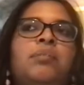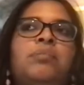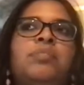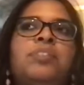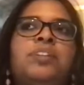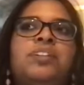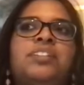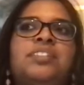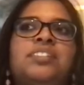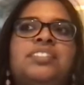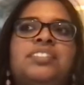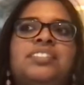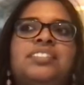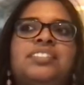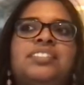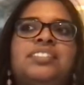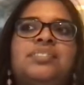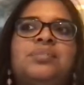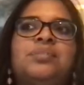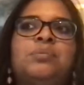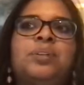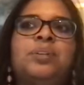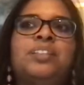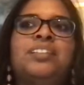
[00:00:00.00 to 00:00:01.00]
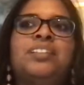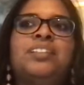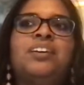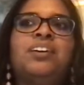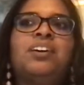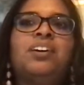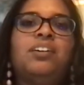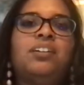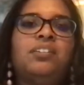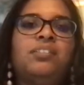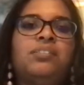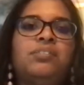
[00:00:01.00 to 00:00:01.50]
there's this what they
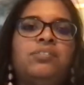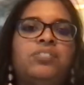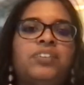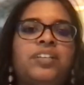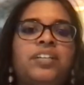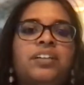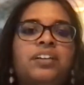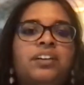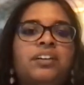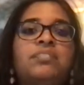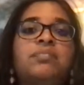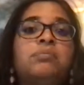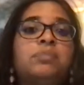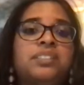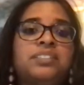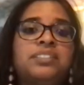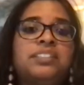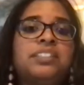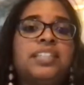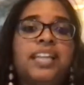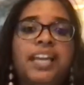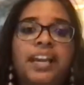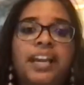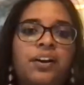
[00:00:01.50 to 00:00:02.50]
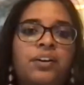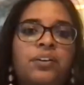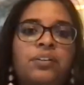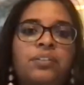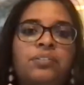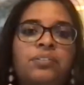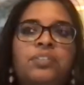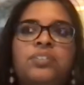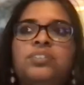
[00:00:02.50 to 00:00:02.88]
call fear of missing out.